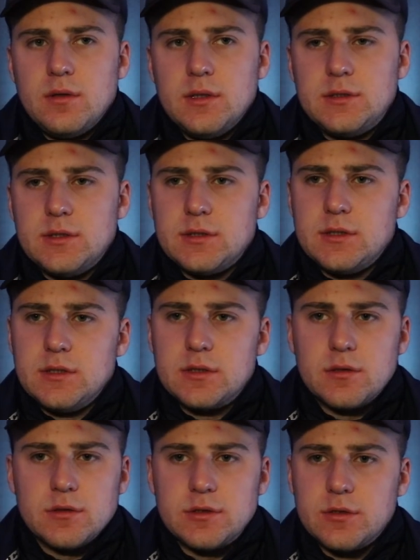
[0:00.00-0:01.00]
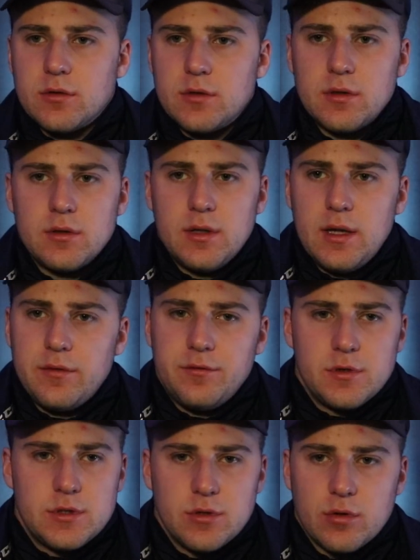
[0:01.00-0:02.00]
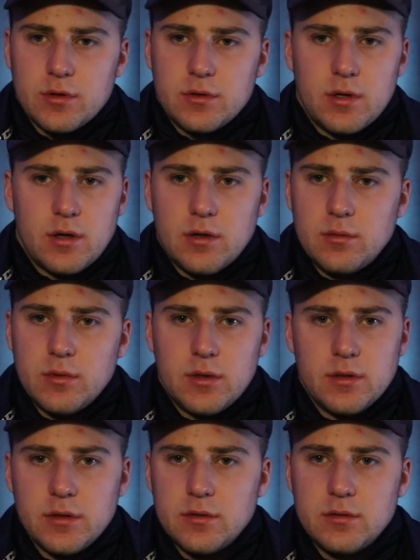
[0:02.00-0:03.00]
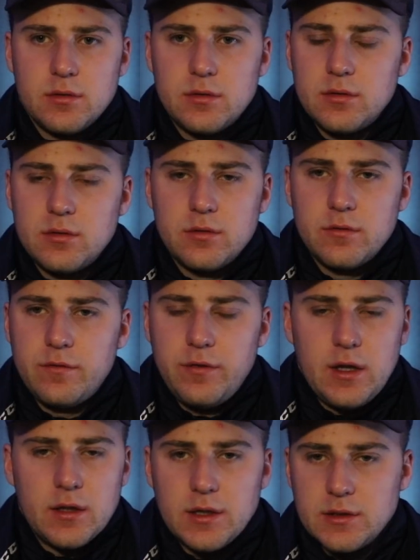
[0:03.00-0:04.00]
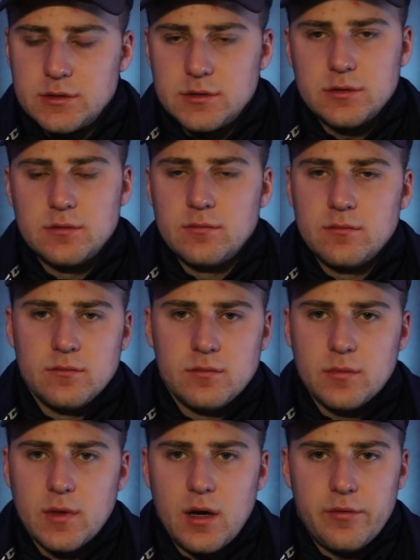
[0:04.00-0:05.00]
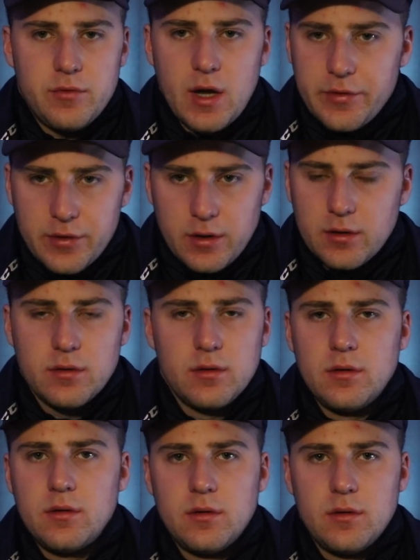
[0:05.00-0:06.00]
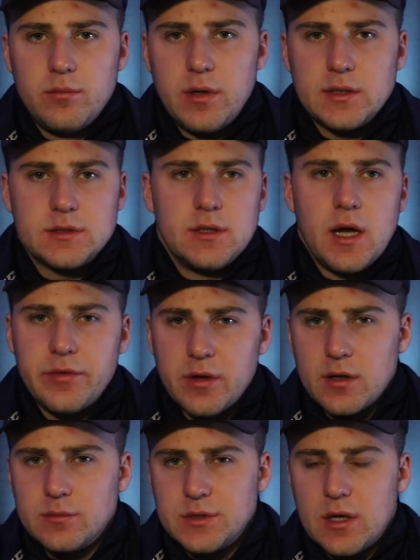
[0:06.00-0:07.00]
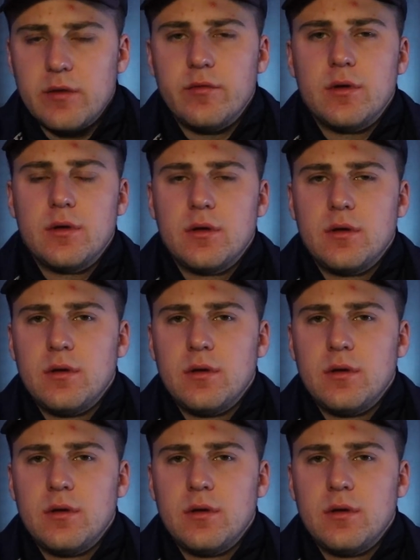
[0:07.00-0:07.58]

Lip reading: It's just these little short-lived, short-term little feelings of nothing. Because nothing comes out of it.